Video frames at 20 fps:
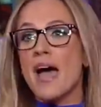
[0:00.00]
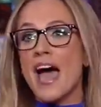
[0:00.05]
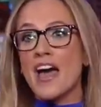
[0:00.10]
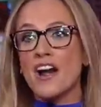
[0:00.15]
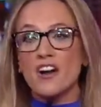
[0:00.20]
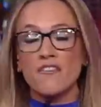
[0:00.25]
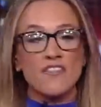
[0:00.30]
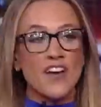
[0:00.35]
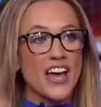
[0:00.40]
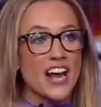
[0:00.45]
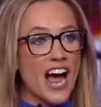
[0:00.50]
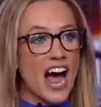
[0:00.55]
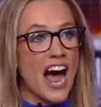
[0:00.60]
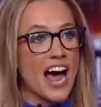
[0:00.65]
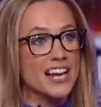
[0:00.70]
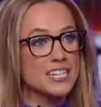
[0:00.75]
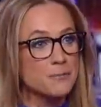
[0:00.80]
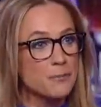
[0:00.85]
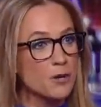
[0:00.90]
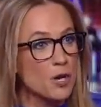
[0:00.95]
matter if he had a
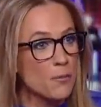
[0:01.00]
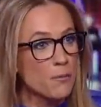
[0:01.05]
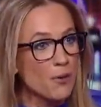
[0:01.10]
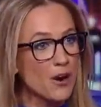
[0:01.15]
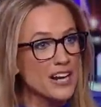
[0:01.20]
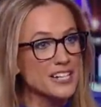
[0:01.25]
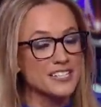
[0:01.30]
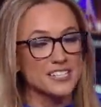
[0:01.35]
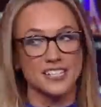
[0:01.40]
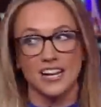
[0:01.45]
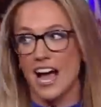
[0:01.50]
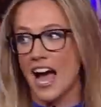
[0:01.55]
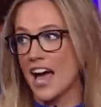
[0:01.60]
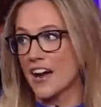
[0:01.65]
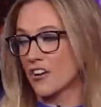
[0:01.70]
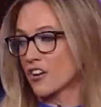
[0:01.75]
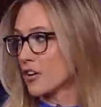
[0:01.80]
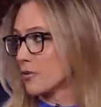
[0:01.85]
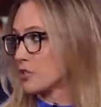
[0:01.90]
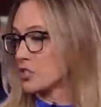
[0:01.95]
hospital bracelet
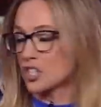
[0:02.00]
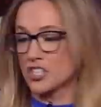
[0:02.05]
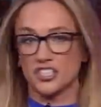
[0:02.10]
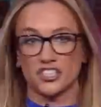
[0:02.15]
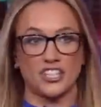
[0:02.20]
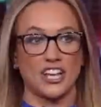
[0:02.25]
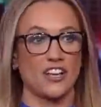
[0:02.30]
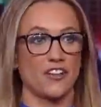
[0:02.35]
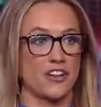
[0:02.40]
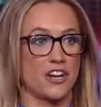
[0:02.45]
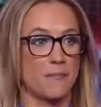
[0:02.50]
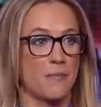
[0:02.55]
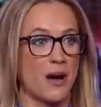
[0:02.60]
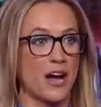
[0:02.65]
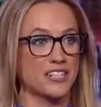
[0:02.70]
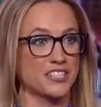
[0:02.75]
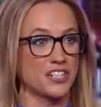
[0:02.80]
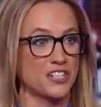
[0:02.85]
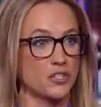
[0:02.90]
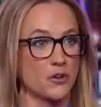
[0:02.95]
on or he was just stealing a
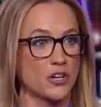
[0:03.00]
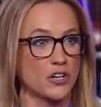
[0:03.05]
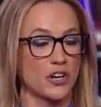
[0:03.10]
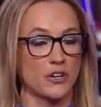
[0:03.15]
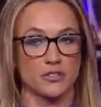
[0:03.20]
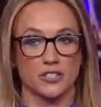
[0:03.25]
bus and doing crazy.